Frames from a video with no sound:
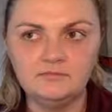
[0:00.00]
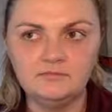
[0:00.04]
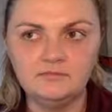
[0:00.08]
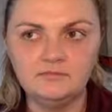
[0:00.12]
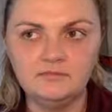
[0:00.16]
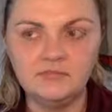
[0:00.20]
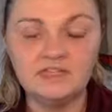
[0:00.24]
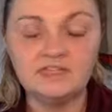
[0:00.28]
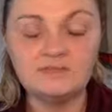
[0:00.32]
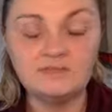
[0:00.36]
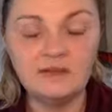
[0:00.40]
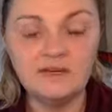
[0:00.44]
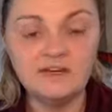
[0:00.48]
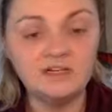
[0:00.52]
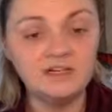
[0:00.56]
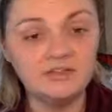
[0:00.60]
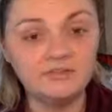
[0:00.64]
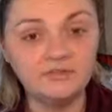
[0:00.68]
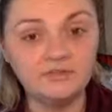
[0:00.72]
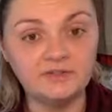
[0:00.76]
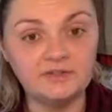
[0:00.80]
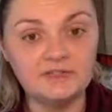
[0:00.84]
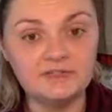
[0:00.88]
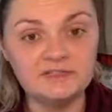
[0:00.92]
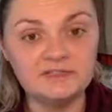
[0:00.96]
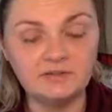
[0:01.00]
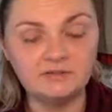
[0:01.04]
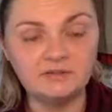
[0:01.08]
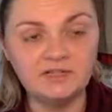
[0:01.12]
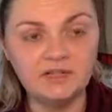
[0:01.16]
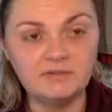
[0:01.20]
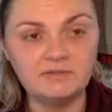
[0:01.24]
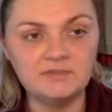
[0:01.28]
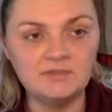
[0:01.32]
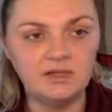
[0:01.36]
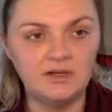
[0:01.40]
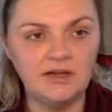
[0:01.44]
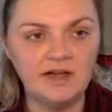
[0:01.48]
it's made a difference.
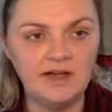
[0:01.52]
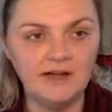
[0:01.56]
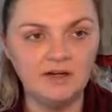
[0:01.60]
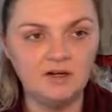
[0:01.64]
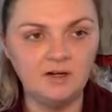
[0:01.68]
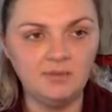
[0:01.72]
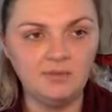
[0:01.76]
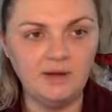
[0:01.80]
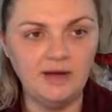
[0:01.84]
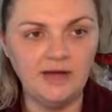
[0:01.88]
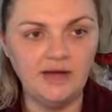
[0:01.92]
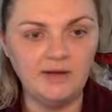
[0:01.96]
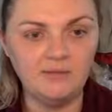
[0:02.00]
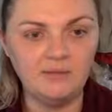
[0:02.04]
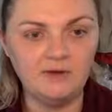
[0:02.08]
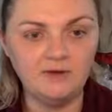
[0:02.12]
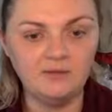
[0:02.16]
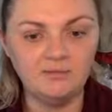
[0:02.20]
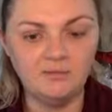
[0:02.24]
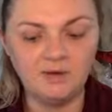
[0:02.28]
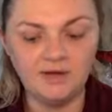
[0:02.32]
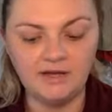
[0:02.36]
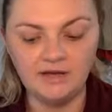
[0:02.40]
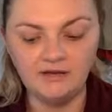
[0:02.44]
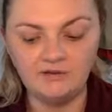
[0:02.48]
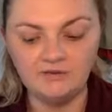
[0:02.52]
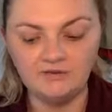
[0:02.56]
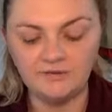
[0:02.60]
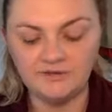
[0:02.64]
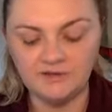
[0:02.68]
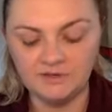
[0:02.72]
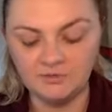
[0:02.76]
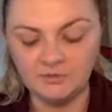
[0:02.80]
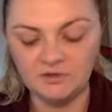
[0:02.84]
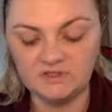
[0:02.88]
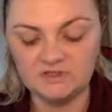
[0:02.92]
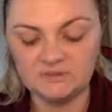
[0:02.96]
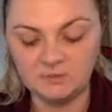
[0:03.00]
Sometimes I'll add copaiba, but for
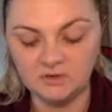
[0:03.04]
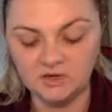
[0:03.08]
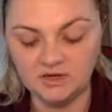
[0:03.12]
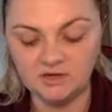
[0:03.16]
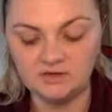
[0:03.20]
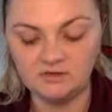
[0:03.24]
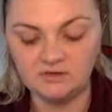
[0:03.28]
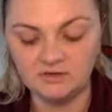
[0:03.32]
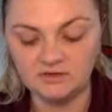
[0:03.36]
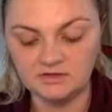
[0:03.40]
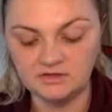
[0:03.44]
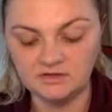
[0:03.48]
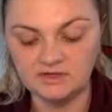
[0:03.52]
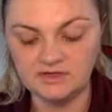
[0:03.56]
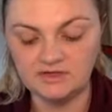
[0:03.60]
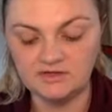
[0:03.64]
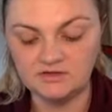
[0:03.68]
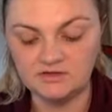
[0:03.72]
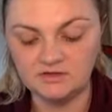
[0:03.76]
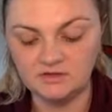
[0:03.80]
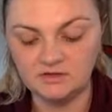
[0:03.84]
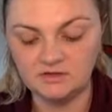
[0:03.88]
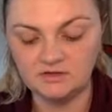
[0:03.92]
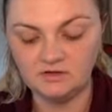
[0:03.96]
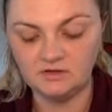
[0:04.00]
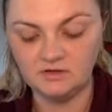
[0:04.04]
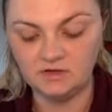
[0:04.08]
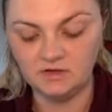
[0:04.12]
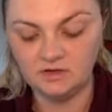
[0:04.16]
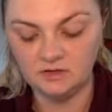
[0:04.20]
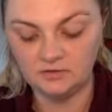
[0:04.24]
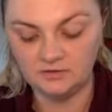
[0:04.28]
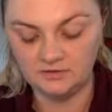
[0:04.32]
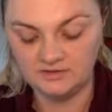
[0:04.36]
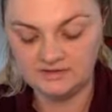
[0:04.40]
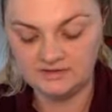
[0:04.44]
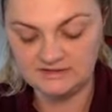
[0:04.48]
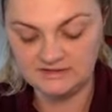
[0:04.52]
the most part, those are his good
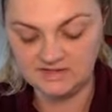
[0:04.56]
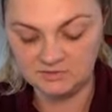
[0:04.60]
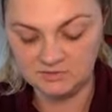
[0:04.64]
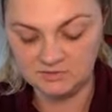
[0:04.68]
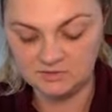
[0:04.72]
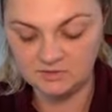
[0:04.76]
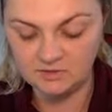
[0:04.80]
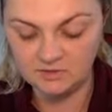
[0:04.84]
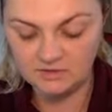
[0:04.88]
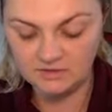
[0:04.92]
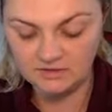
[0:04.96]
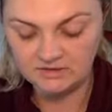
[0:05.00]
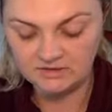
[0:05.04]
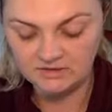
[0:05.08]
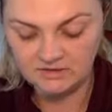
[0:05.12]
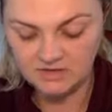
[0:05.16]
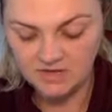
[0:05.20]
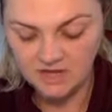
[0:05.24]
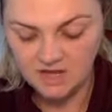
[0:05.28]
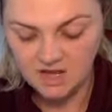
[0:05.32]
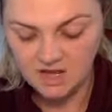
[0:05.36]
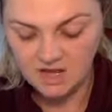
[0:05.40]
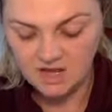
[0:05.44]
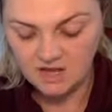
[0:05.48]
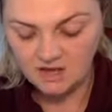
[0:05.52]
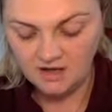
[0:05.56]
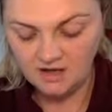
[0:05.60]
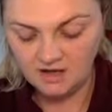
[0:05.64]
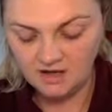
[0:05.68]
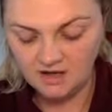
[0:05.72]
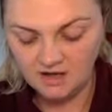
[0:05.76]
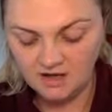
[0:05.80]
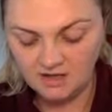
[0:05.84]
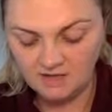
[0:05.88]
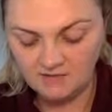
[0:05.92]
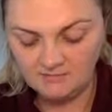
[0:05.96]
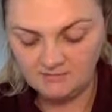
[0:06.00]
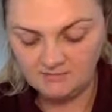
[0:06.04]
3 sleeping oils,
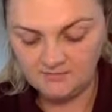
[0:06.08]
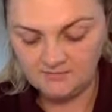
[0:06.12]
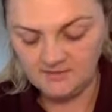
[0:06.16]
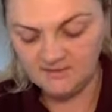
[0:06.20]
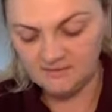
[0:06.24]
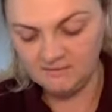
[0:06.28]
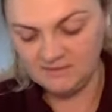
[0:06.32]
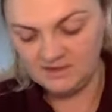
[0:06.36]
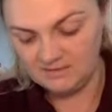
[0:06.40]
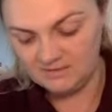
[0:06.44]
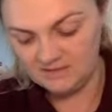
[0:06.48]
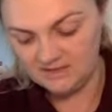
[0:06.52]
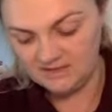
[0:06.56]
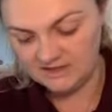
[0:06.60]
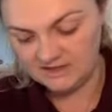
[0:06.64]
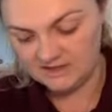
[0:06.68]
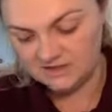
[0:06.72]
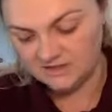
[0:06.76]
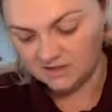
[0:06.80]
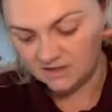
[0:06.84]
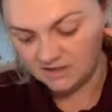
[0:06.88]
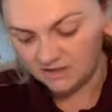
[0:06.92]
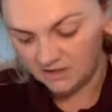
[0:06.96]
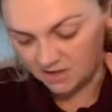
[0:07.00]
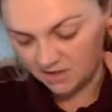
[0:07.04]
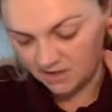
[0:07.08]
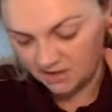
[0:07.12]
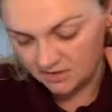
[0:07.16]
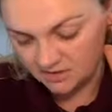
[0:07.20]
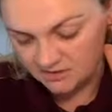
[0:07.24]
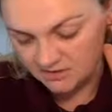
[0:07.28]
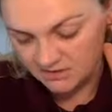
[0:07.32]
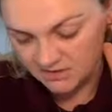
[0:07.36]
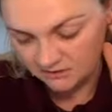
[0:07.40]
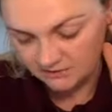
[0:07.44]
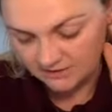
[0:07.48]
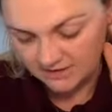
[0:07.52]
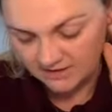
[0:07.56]
and the baby gets
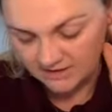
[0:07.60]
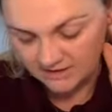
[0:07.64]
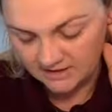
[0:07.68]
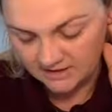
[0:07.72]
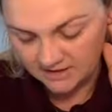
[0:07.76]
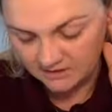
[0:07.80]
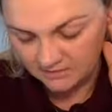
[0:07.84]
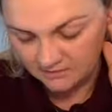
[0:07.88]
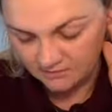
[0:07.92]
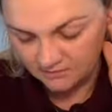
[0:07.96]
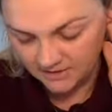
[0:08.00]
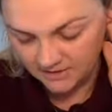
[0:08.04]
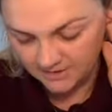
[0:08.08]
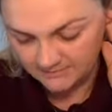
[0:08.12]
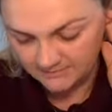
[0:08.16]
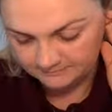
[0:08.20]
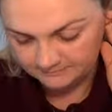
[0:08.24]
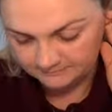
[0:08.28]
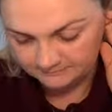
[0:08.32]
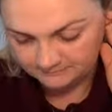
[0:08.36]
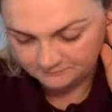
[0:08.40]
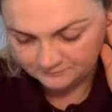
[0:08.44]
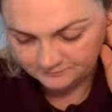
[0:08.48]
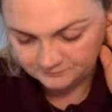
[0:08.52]
serenity. But